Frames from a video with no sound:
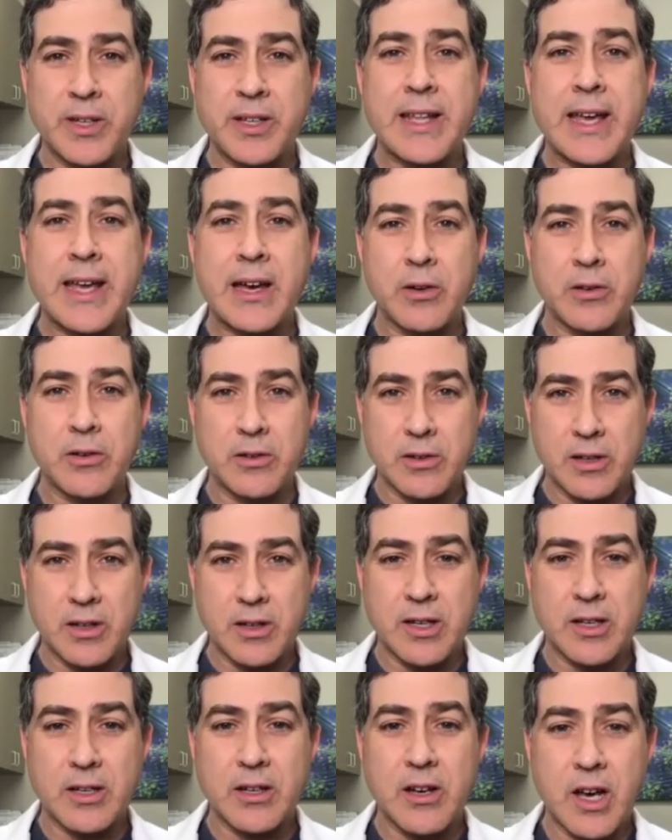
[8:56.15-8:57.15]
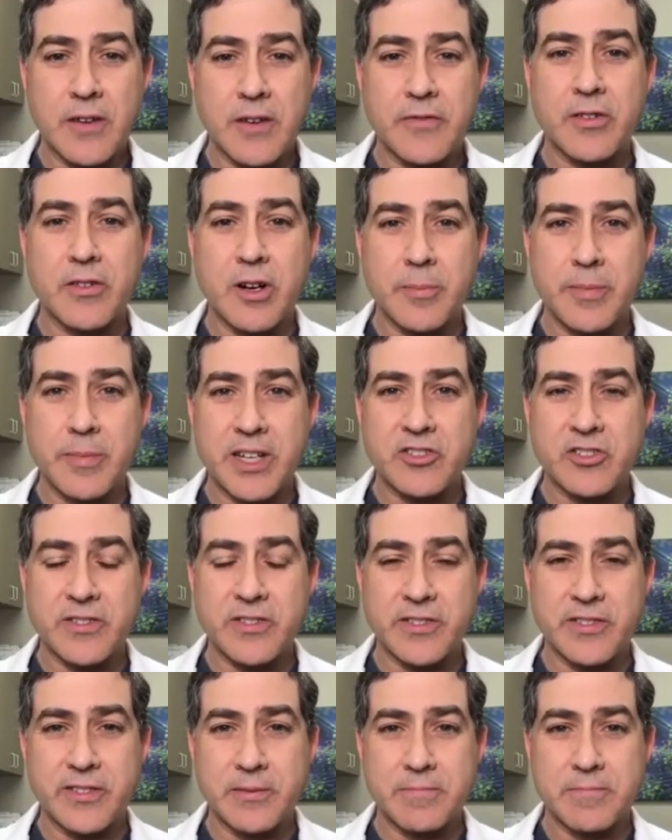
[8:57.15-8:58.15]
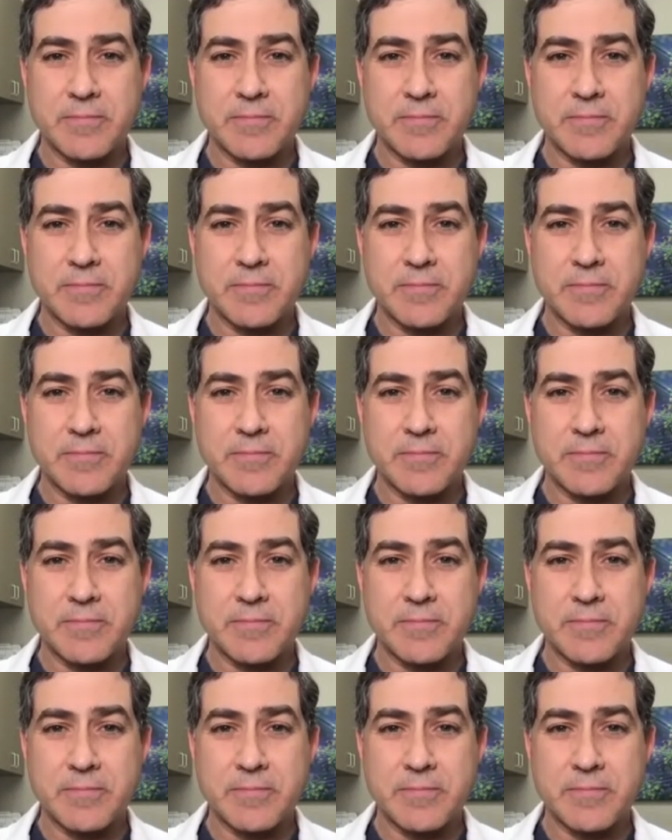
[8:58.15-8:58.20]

now offer our patients.